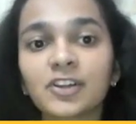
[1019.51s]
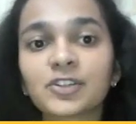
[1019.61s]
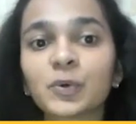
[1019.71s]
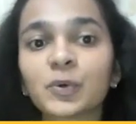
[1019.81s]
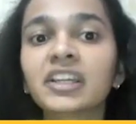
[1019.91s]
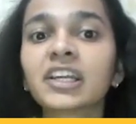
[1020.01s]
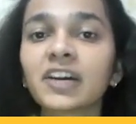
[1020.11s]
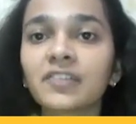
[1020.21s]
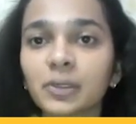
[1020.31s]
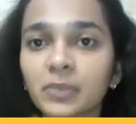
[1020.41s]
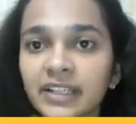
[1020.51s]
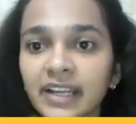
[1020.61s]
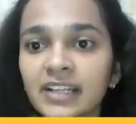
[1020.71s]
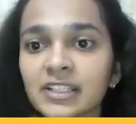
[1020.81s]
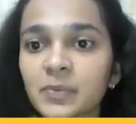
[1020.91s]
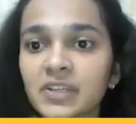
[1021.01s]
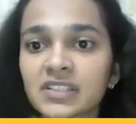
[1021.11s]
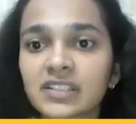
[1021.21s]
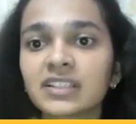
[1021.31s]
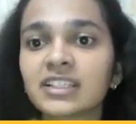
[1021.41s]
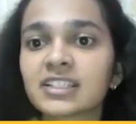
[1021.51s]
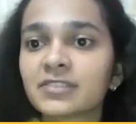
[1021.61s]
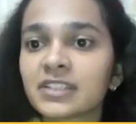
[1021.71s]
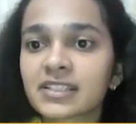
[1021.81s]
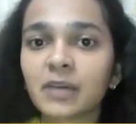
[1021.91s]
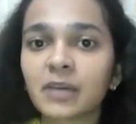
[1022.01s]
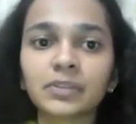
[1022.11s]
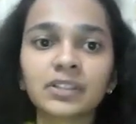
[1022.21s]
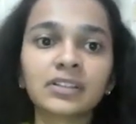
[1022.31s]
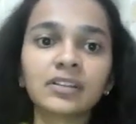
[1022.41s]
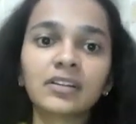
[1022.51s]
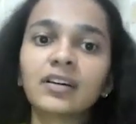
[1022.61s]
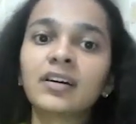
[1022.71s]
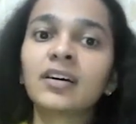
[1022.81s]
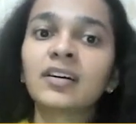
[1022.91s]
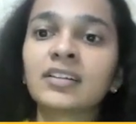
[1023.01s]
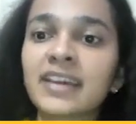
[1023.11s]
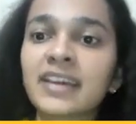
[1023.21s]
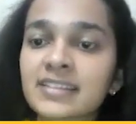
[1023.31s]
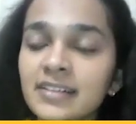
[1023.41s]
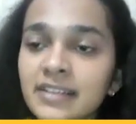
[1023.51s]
So irrecoverable debt is basically, say for example, there's a